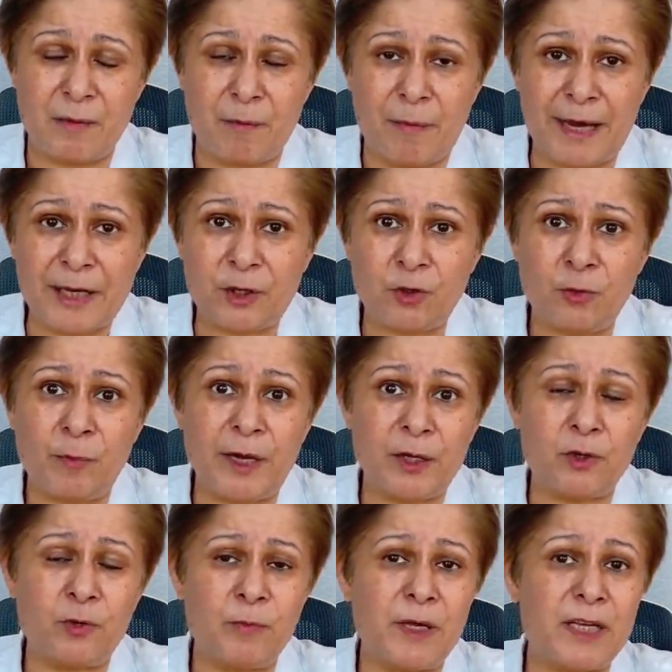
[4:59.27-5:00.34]

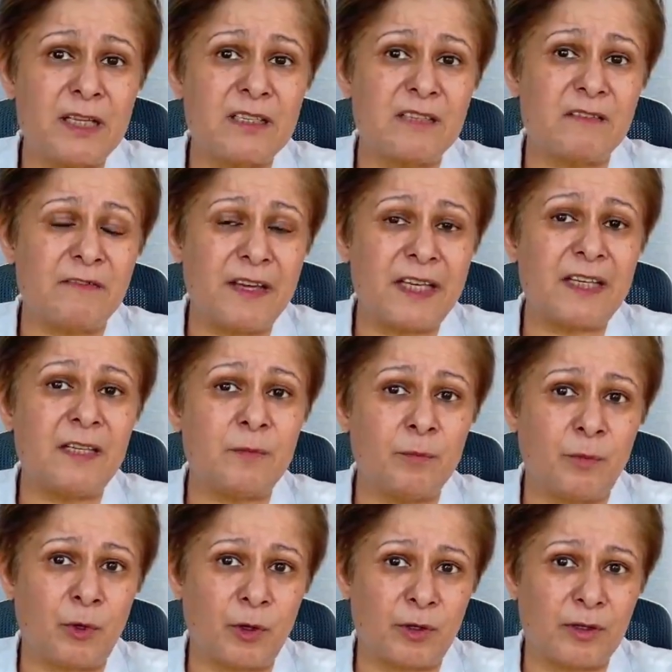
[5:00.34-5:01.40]
Microbiome is very
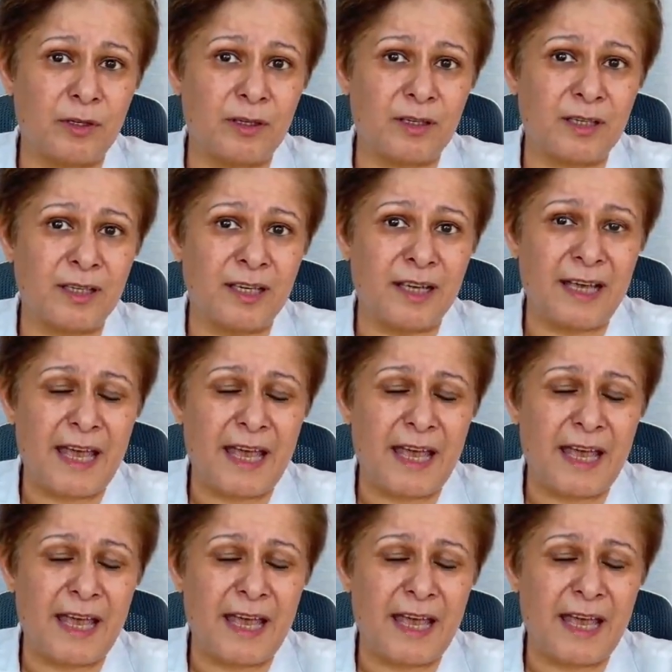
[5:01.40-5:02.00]
important.